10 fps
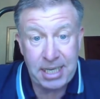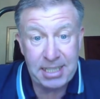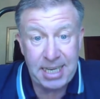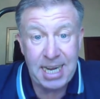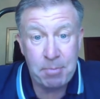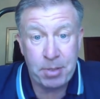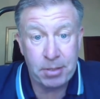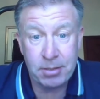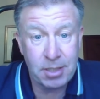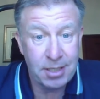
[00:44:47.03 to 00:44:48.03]
as it
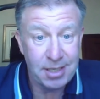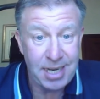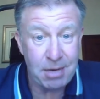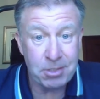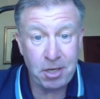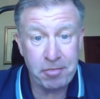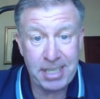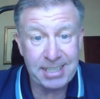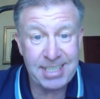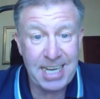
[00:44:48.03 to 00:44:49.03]
happened, I was
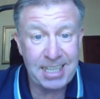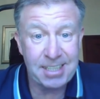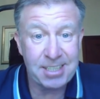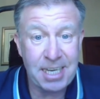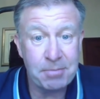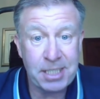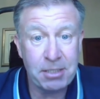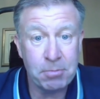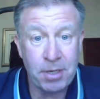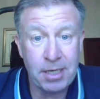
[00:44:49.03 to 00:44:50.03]
offered exactly the same
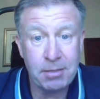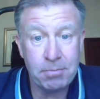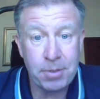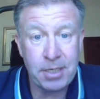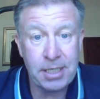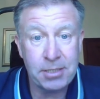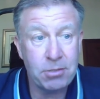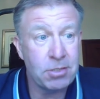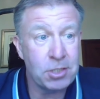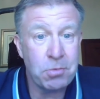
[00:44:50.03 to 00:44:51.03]
deal by
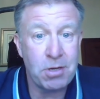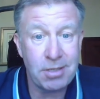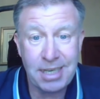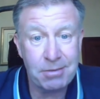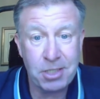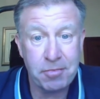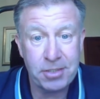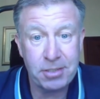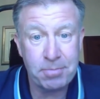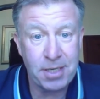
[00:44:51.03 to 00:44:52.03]
Doug as what I was
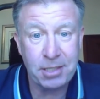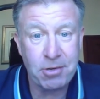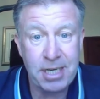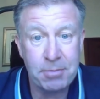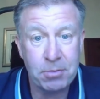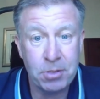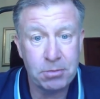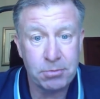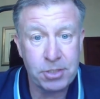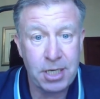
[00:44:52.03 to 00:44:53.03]
offered by Graham at
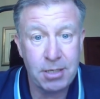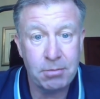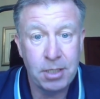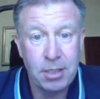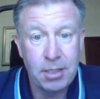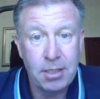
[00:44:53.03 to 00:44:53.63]
Wolves. So.